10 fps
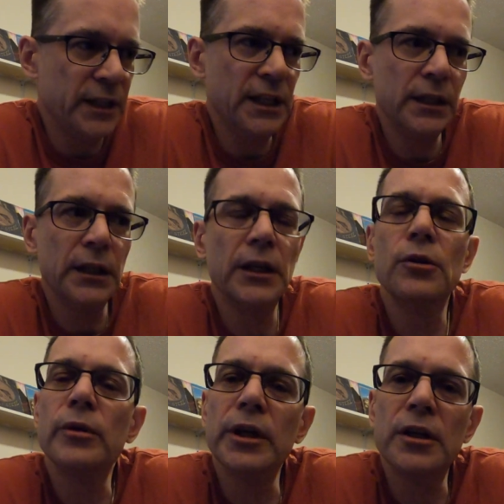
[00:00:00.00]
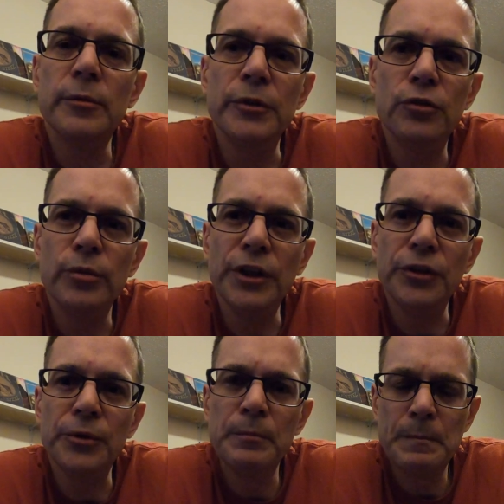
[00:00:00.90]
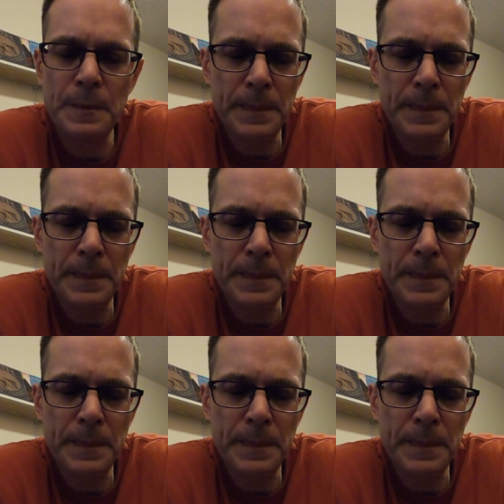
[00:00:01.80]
kindling going on between you.